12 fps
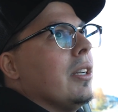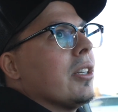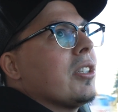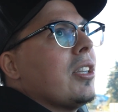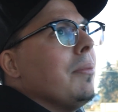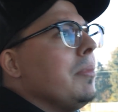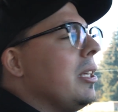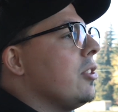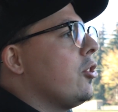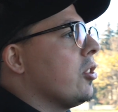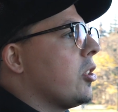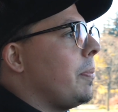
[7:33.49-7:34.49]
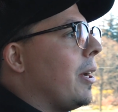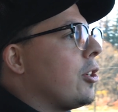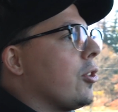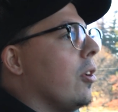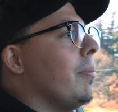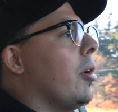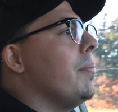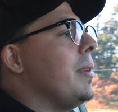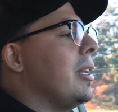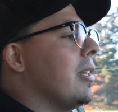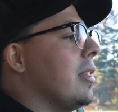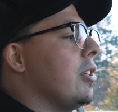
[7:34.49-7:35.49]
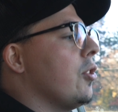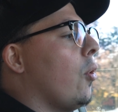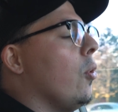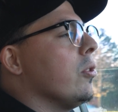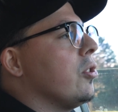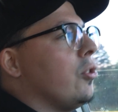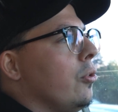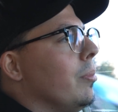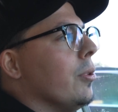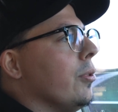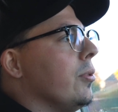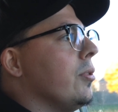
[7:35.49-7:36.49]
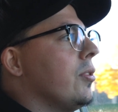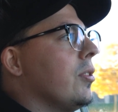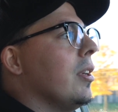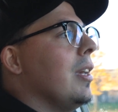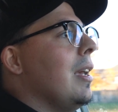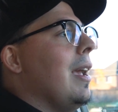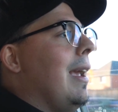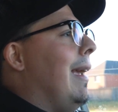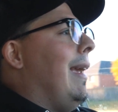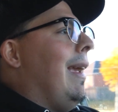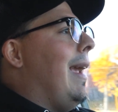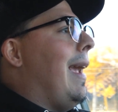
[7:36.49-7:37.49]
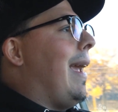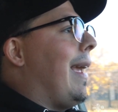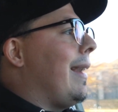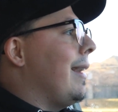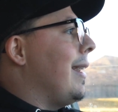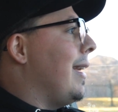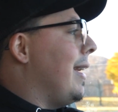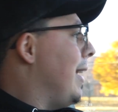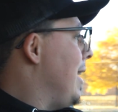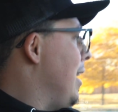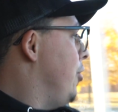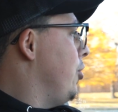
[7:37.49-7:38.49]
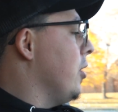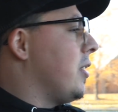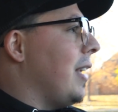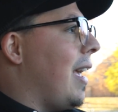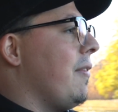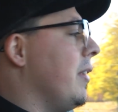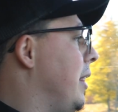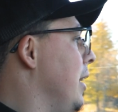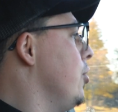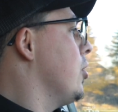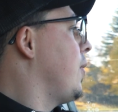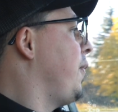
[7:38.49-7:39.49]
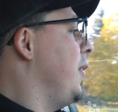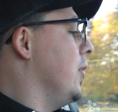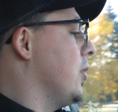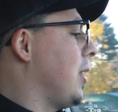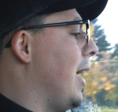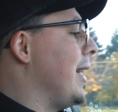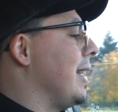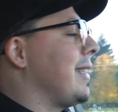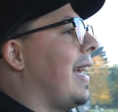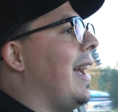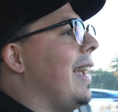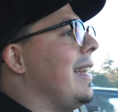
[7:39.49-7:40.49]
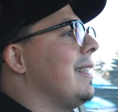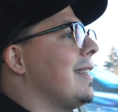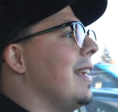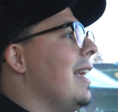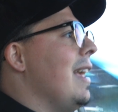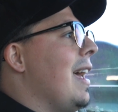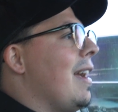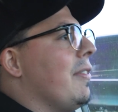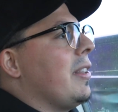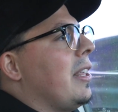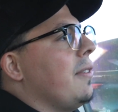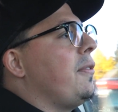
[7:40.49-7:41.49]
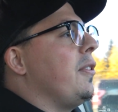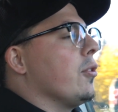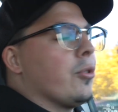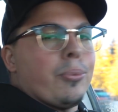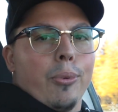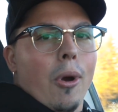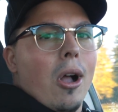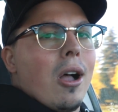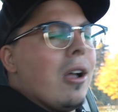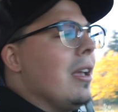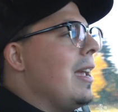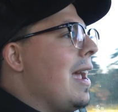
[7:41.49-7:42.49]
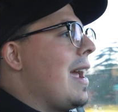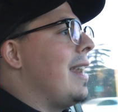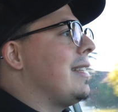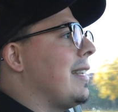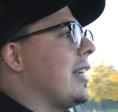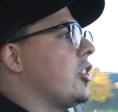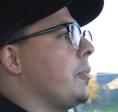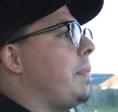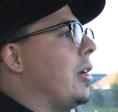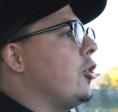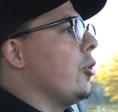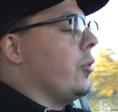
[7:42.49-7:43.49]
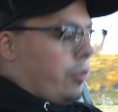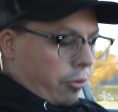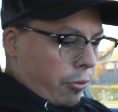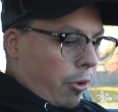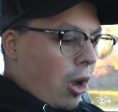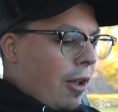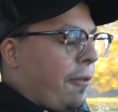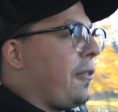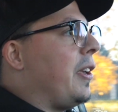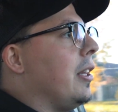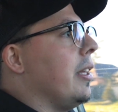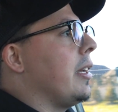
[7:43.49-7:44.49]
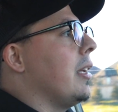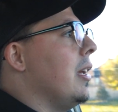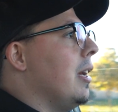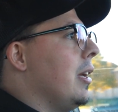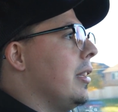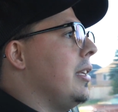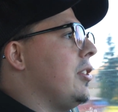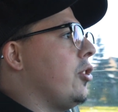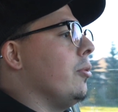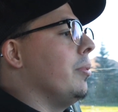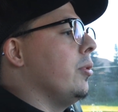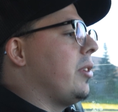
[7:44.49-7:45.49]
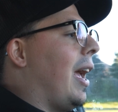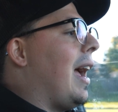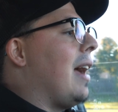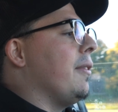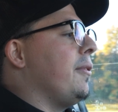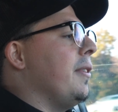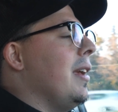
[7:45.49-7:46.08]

There's something just special about being in these old Subarus, and everything just feels kind of tight, everything feels raw, and it's that special raw feeling these Subarus have.